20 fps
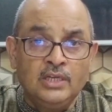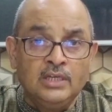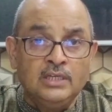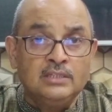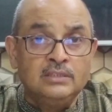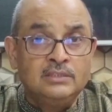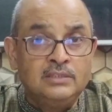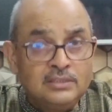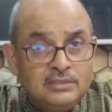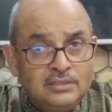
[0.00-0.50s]

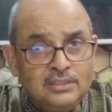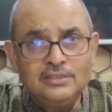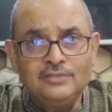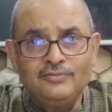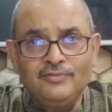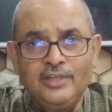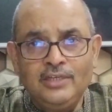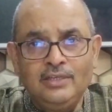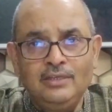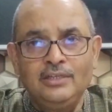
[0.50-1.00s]
This is
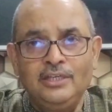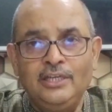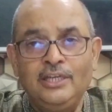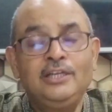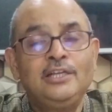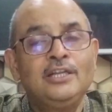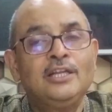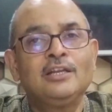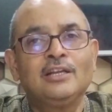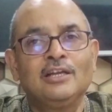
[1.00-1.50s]
when
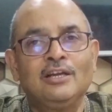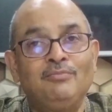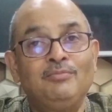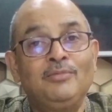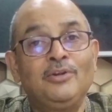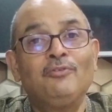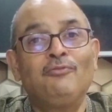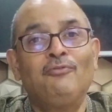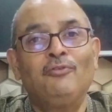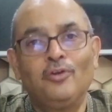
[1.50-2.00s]
Indian
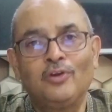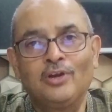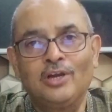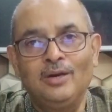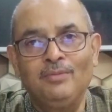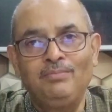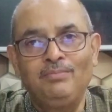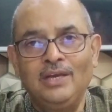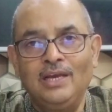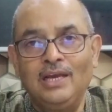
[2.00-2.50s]
government woke
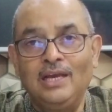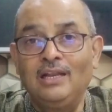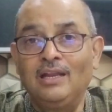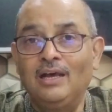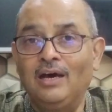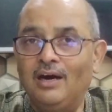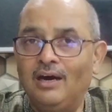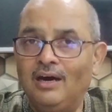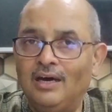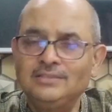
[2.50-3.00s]
up
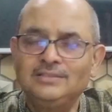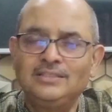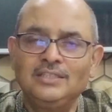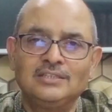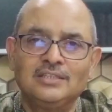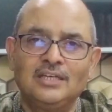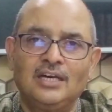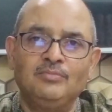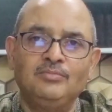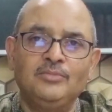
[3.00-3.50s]
and asked
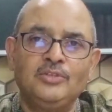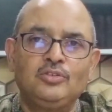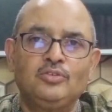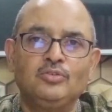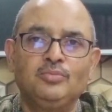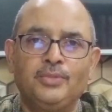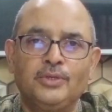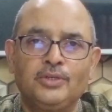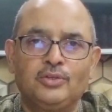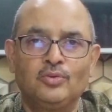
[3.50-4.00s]
his army to
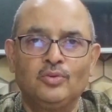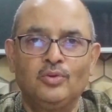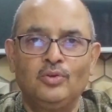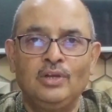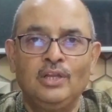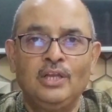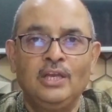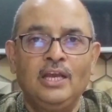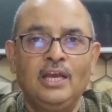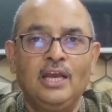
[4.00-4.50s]

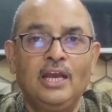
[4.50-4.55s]
patrol